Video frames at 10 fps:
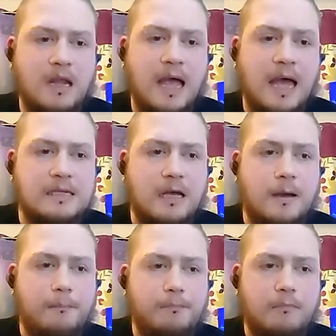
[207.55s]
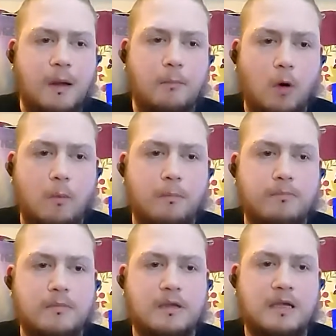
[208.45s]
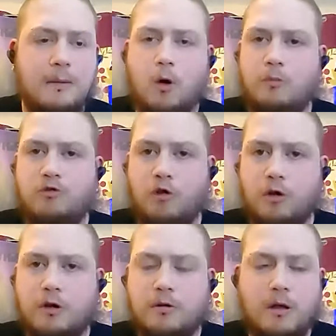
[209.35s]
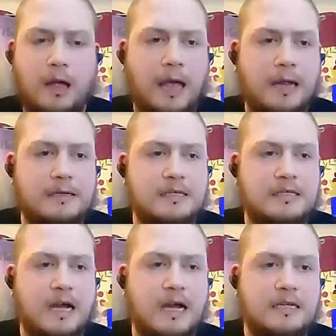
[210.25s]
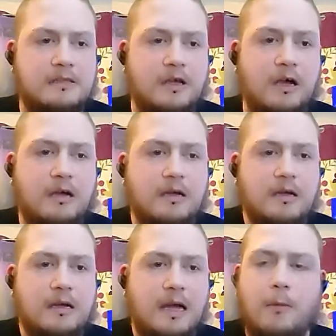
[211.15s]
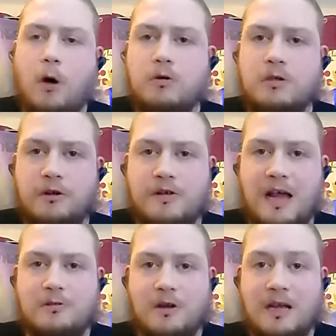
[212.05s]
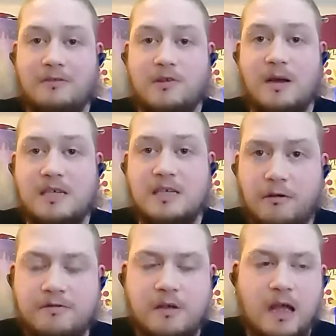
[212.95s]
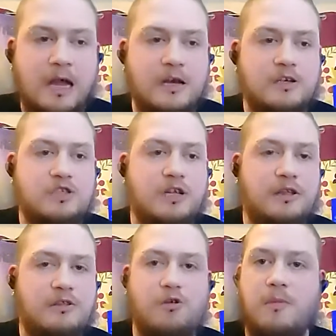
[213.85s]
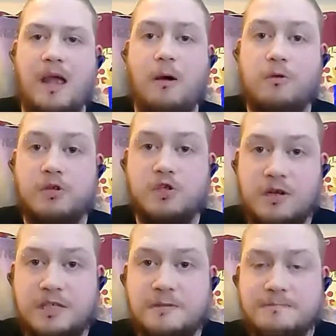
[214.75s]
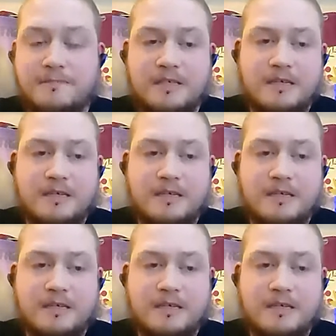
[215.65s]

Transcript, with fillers: And um, my mum came home drunk and decided that I'm old enough now to look after myself. And she threw me out on the streets.